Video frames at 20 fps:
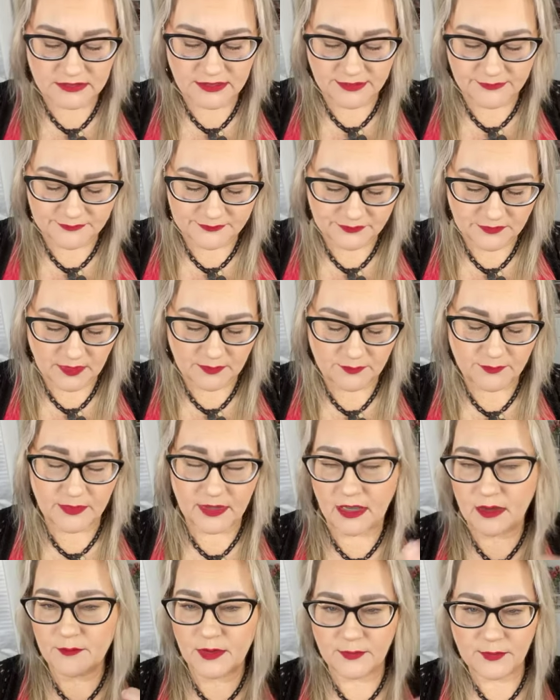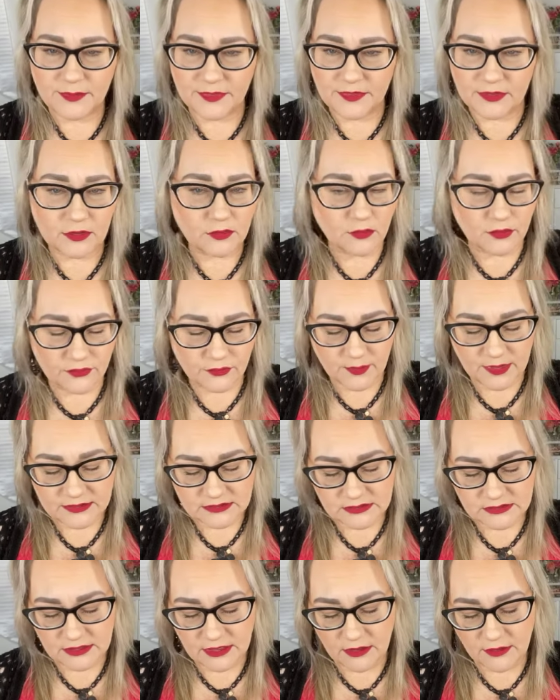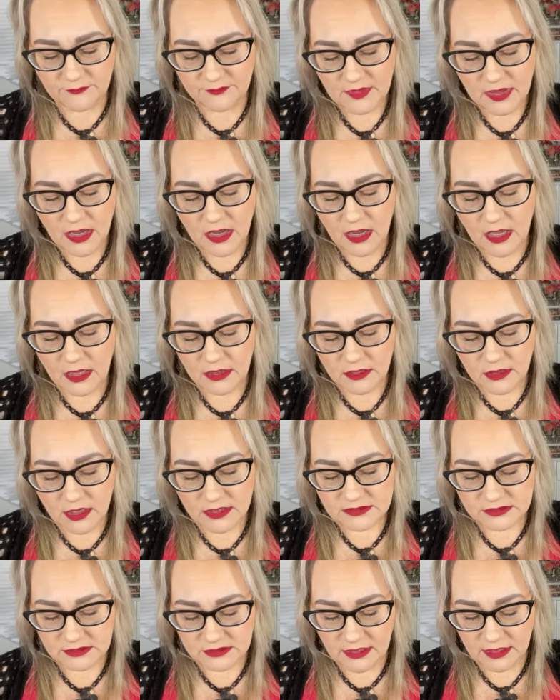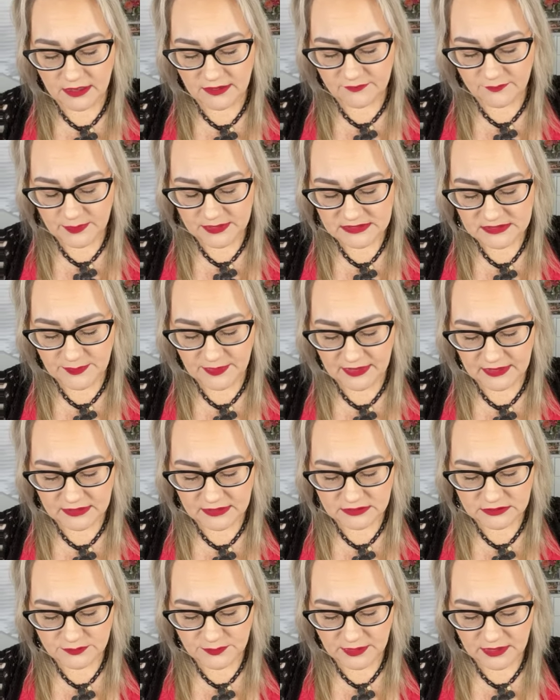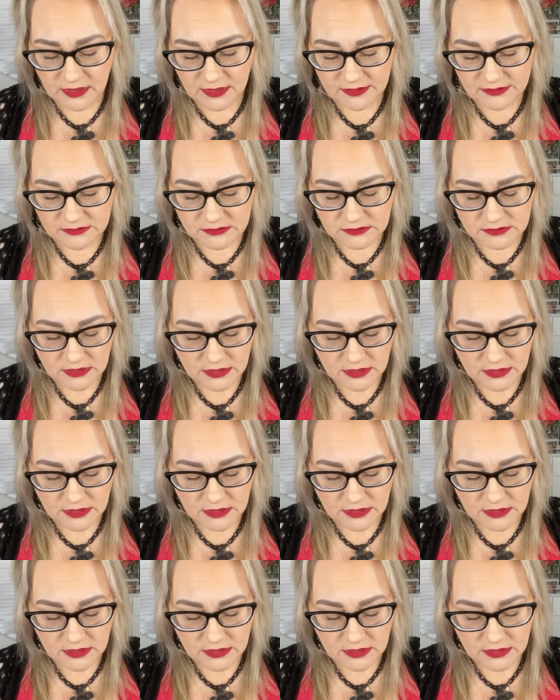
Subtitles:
it. I'm up in the Northwest now. I lost a lot of my Spanish because,